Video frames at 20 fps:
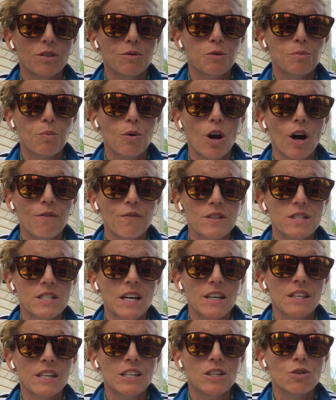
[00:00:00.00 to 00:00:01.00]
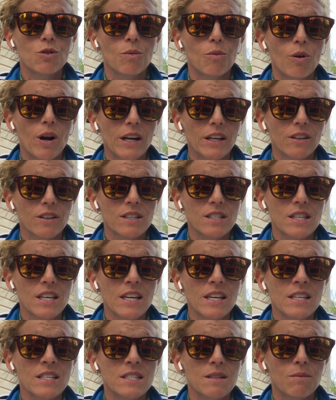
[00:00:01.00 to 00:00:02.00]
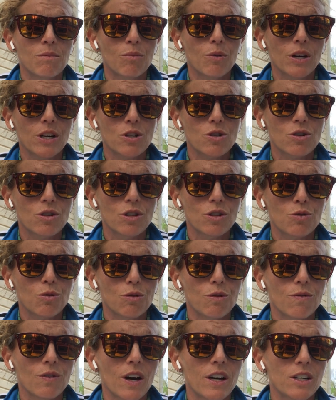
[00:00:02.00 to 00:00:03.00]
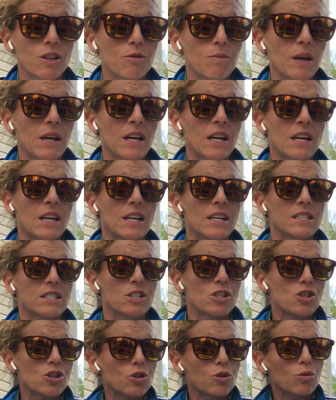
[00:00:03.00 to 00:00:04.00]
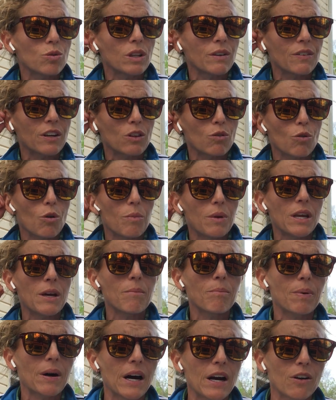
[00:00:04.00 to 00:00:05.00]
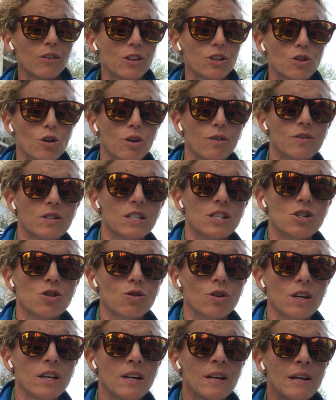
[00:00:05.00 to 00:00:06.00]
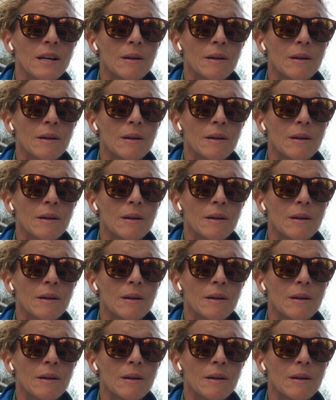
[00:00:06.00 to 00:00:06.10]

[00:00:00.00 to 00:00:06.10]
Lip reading: It was prophesied that he'd do miraculous things and bring the truth of God to humanity. And as a Jew living in the Roman Empire at the turn of the century,